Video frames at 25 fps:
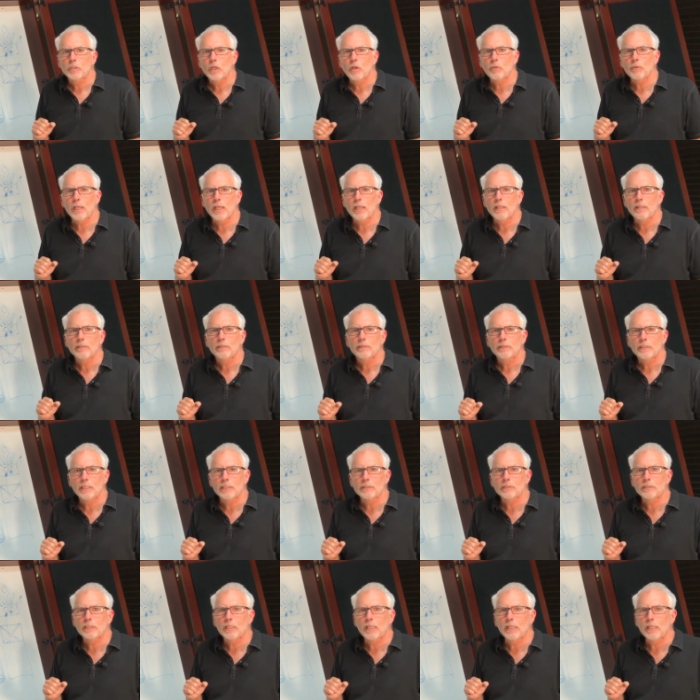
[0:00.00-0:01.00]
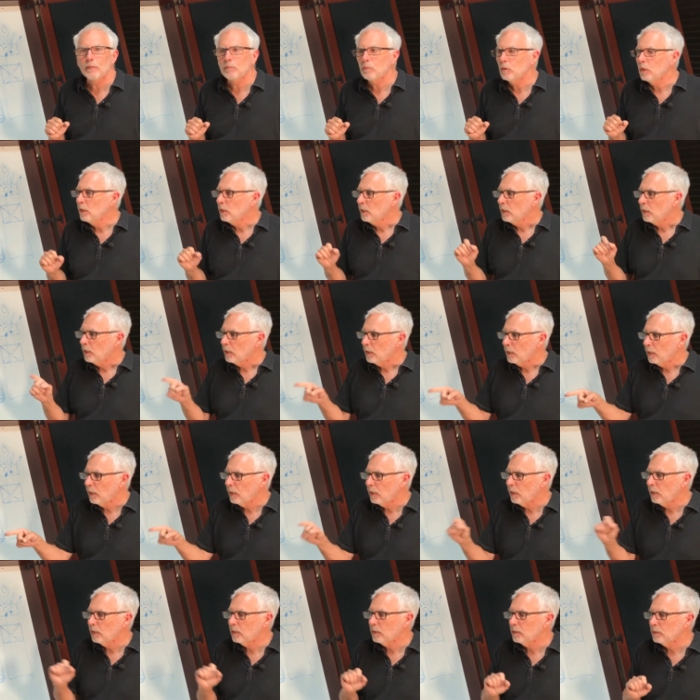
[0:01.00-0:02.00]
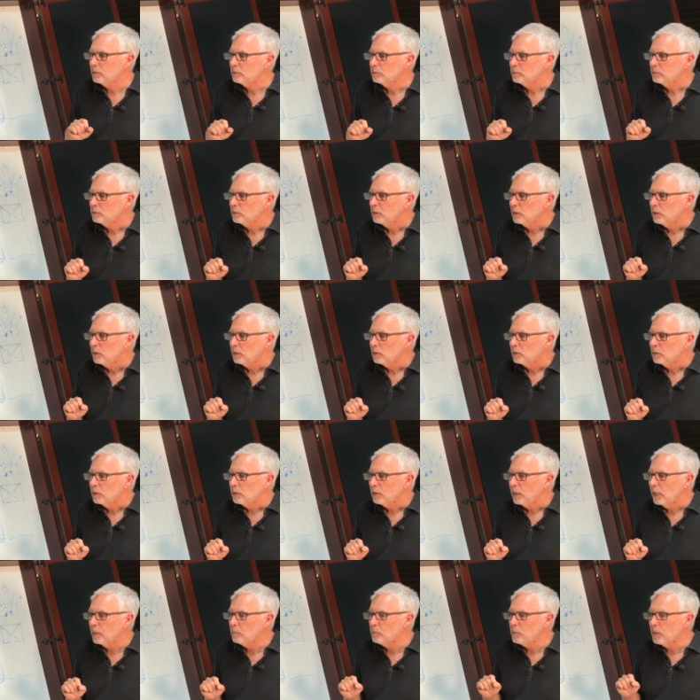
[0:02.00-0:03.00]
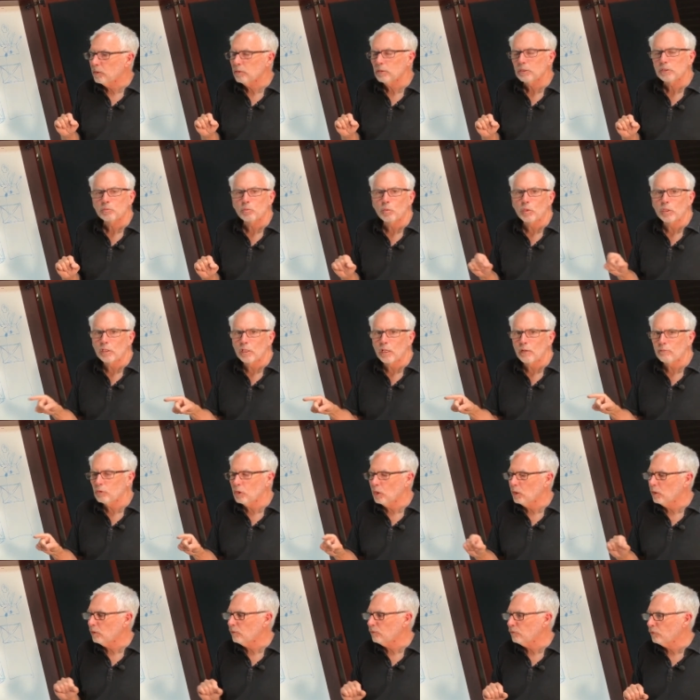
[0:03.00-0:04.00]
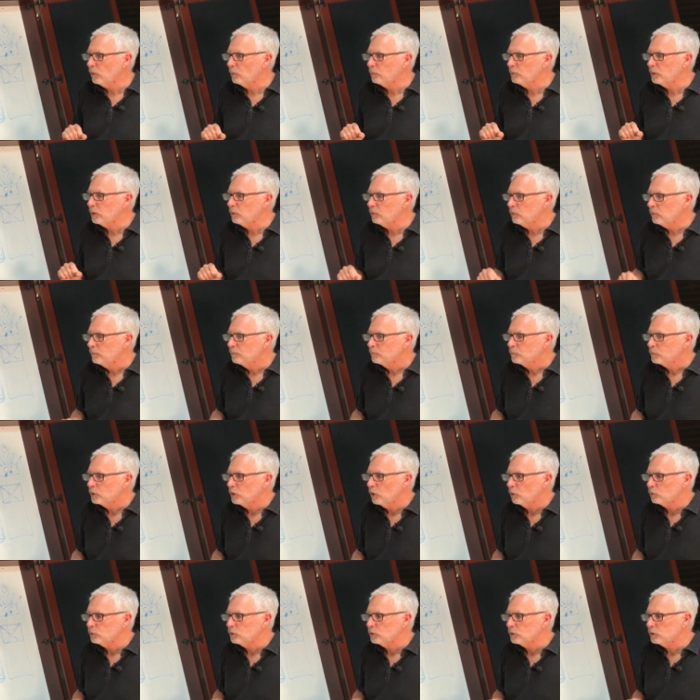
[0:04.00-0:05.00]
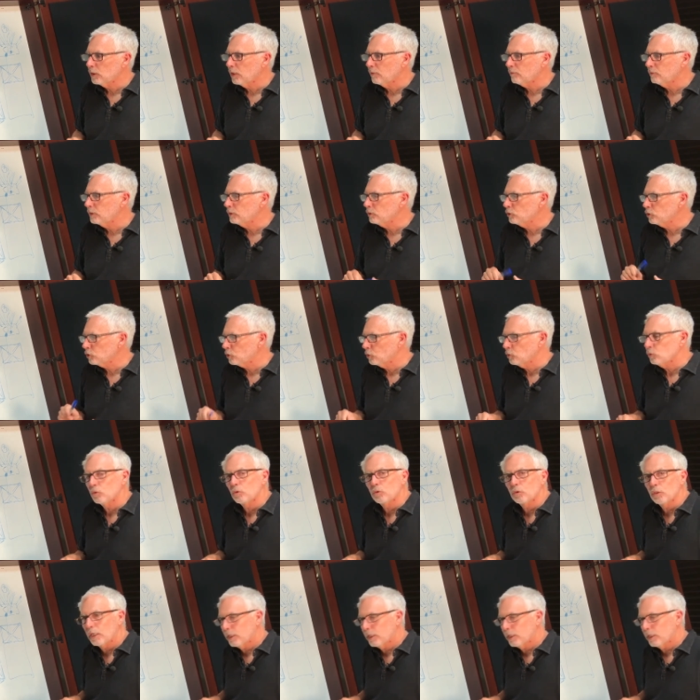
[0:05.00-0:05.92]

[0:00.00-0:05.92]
Okay, thanks again. Uh, email us. We'd love to hear from you. Notes7school